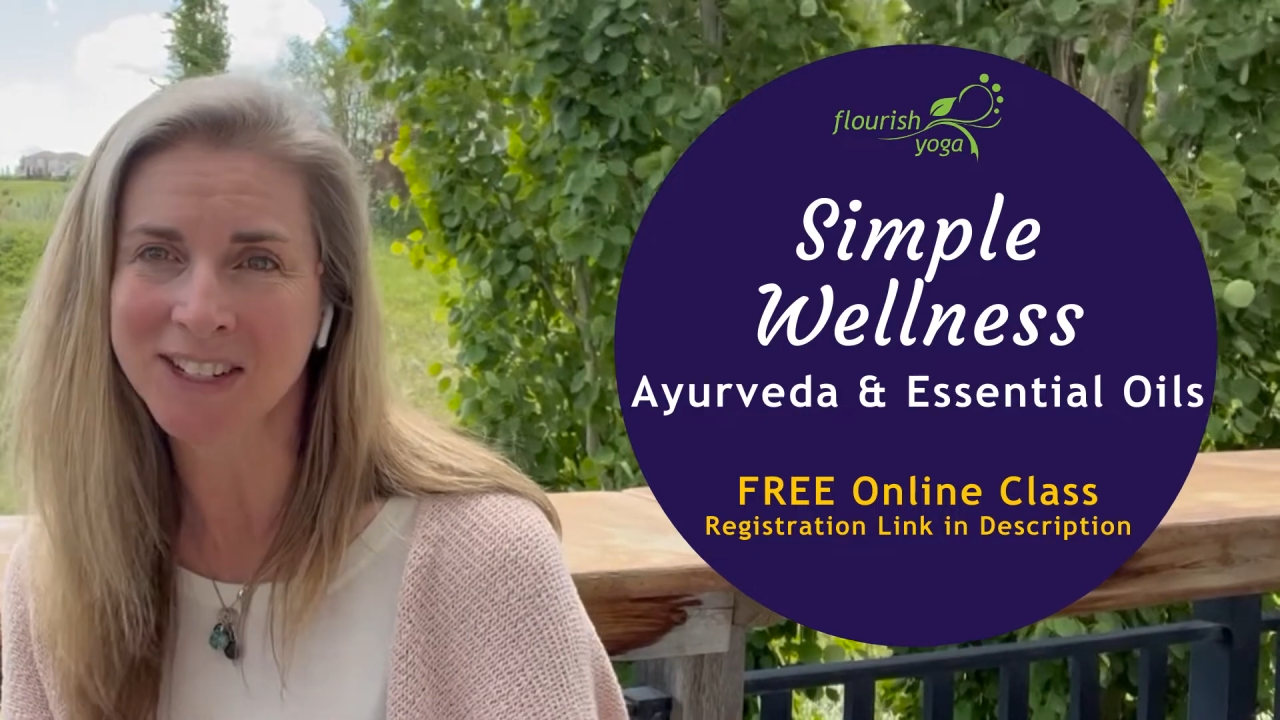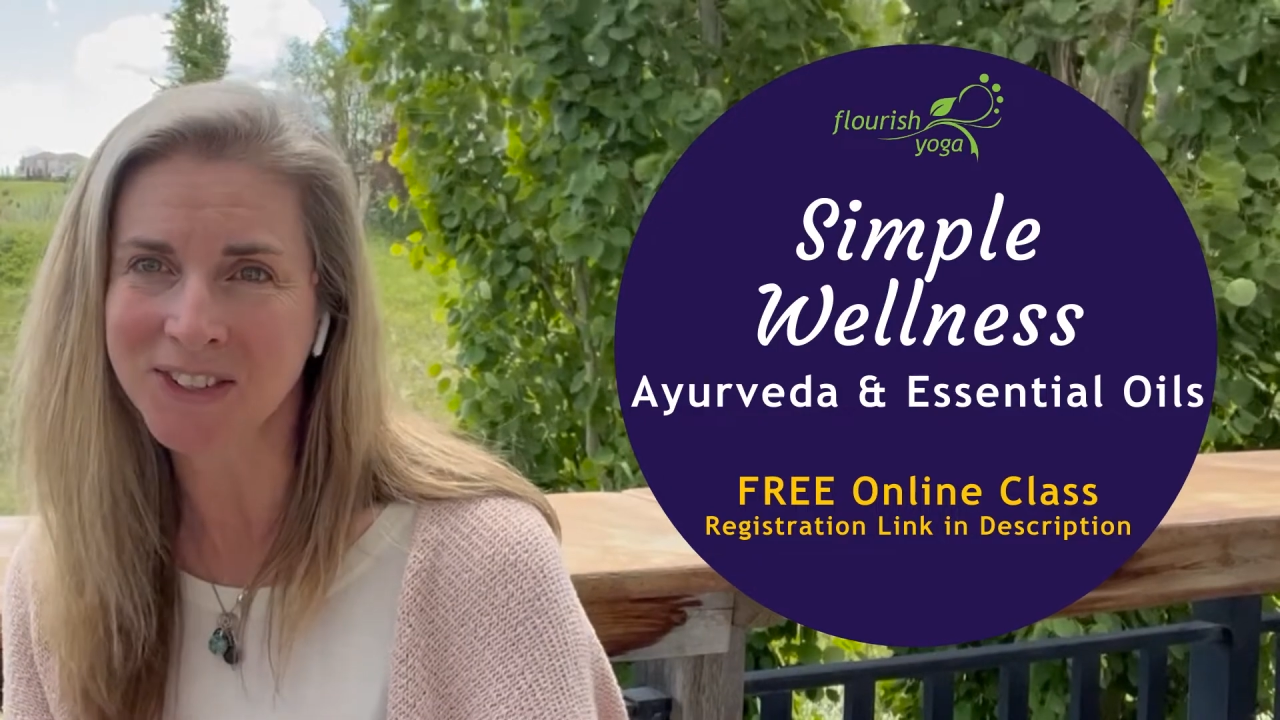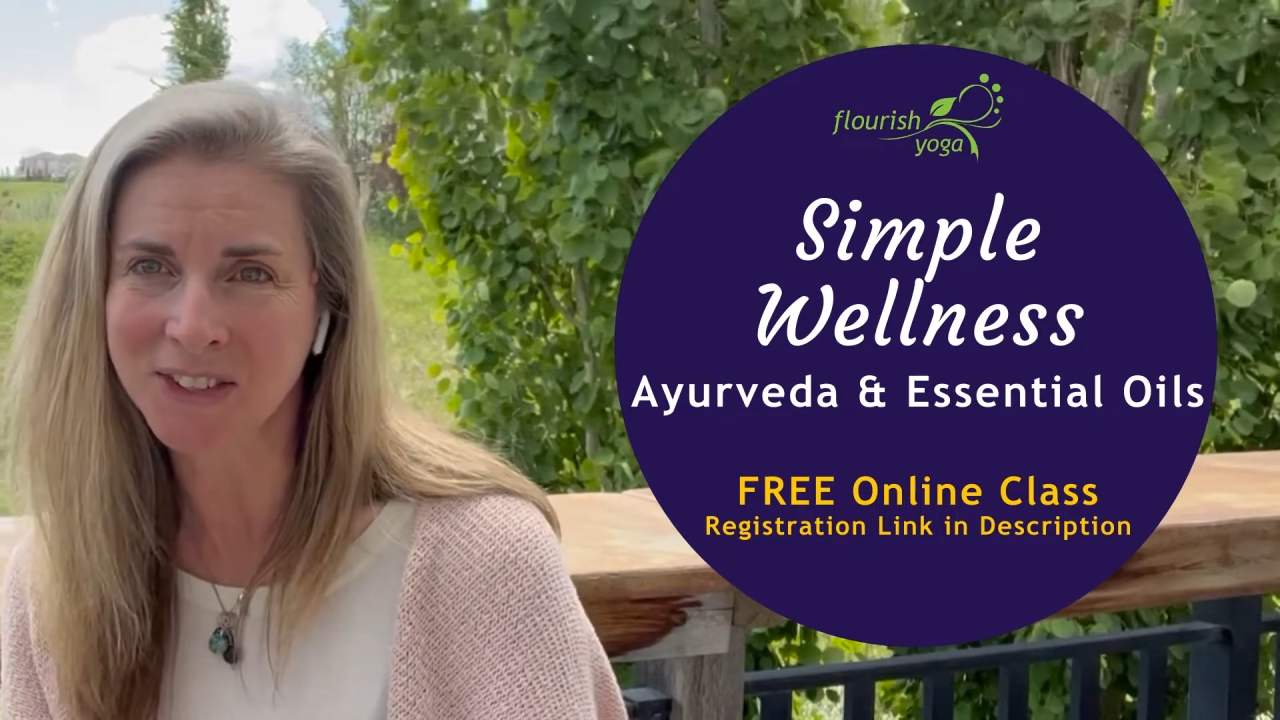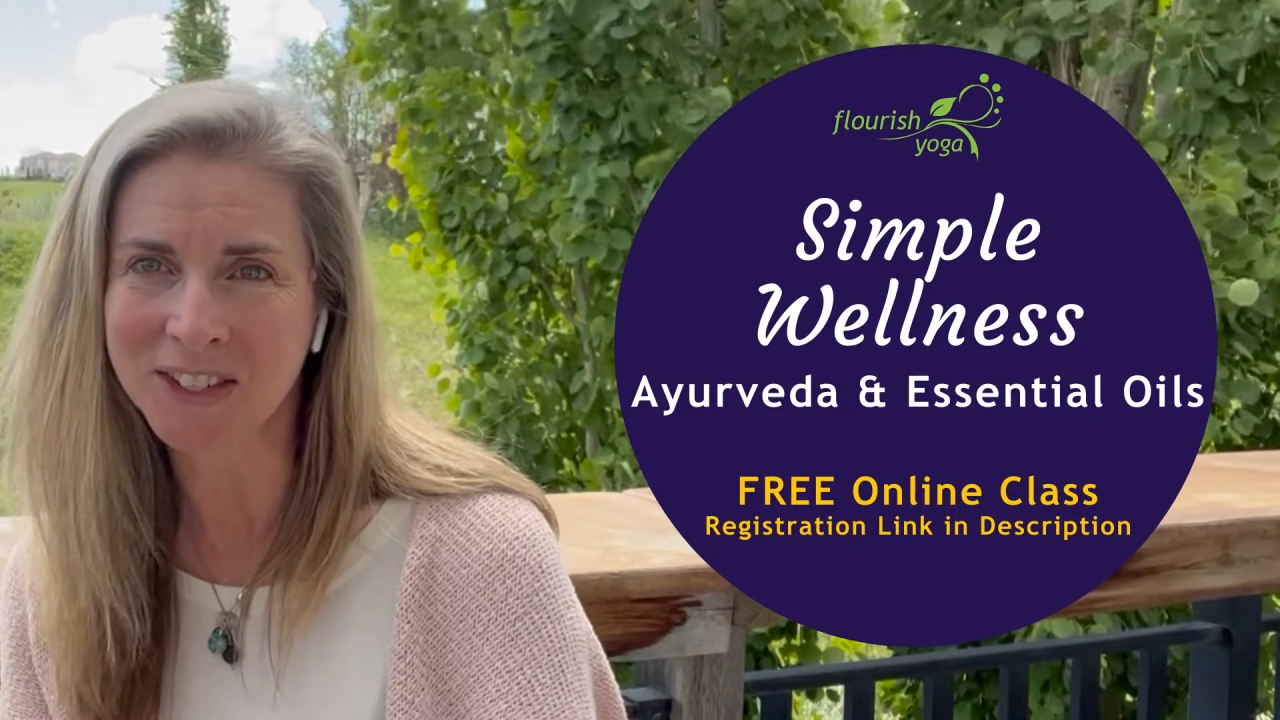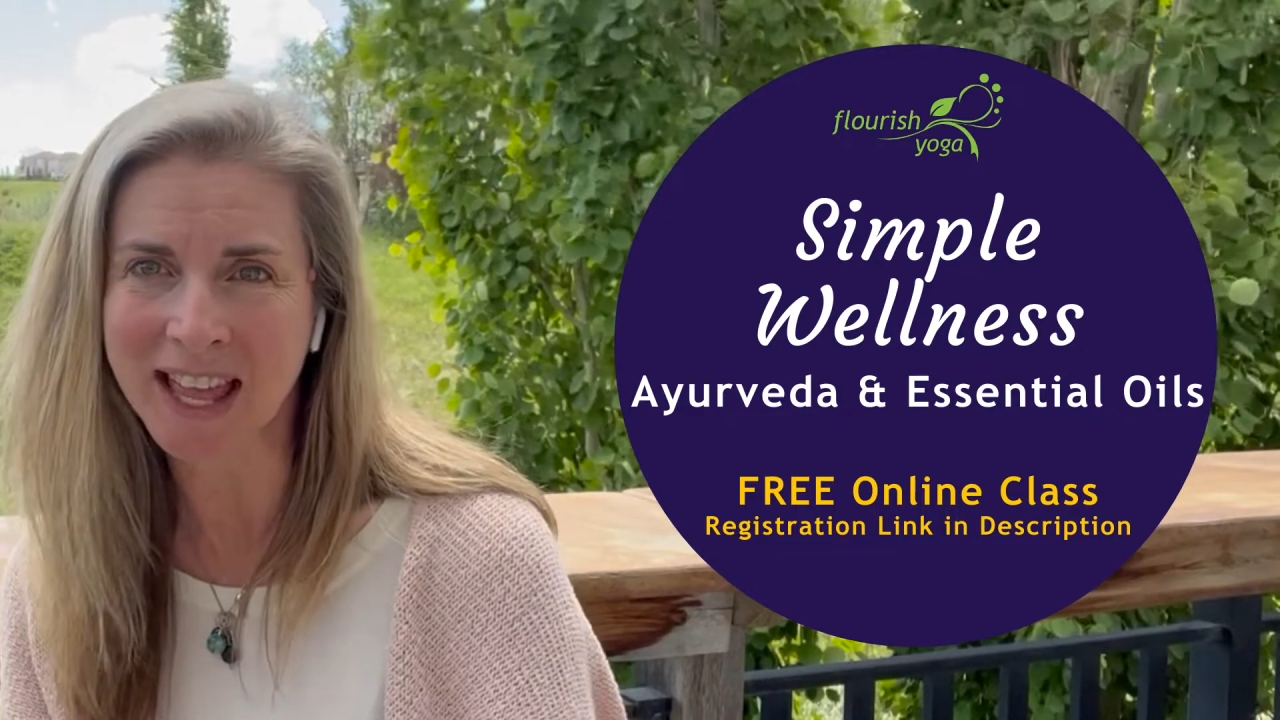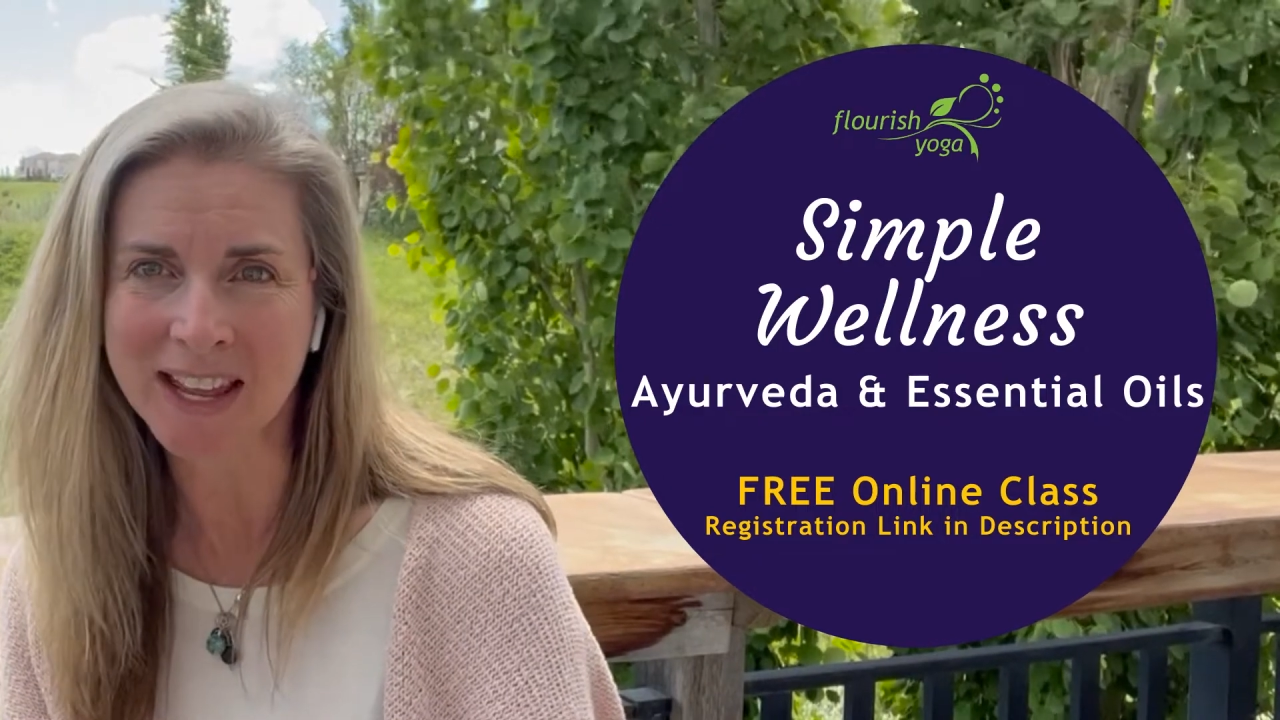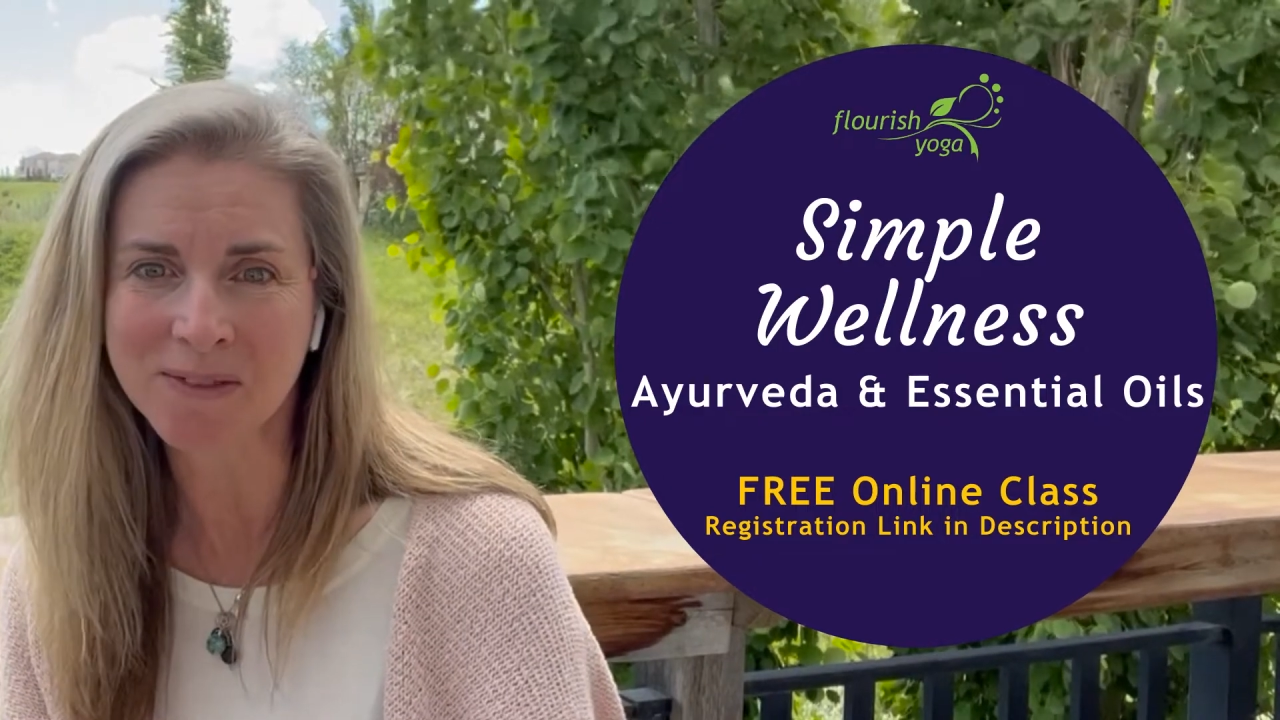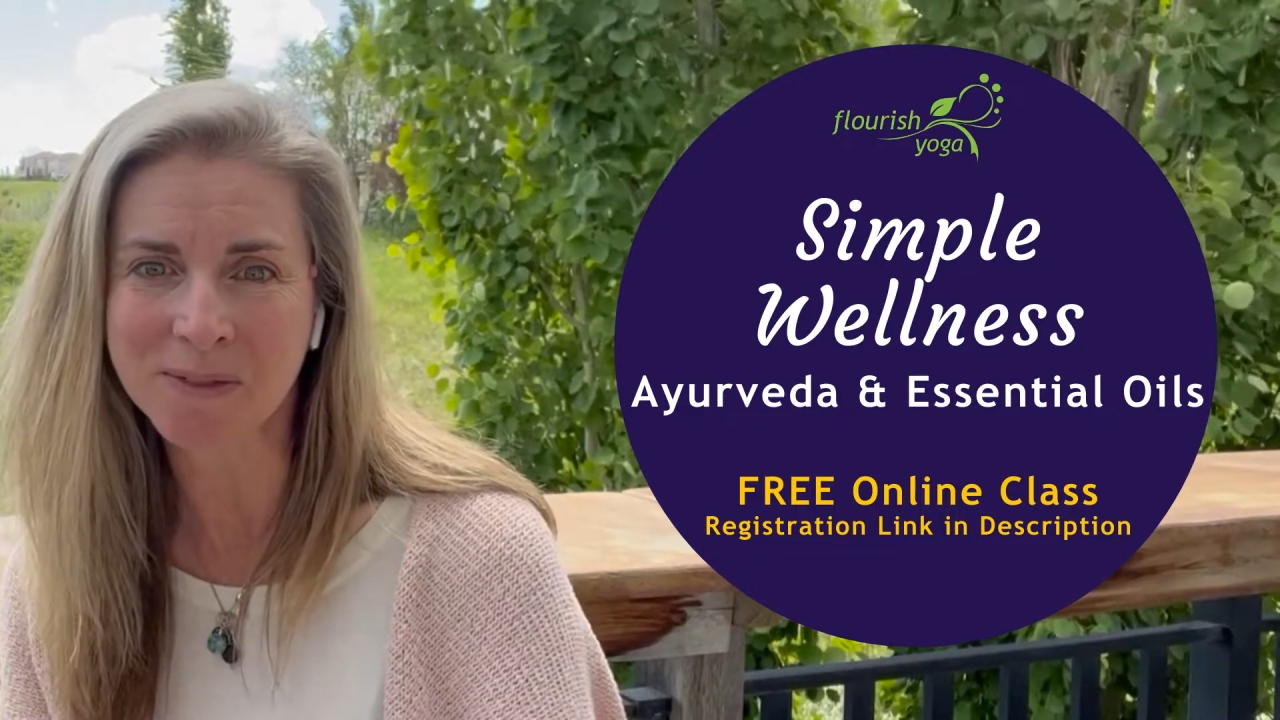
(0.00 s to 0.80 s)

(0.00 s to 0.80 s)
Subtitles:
in your life.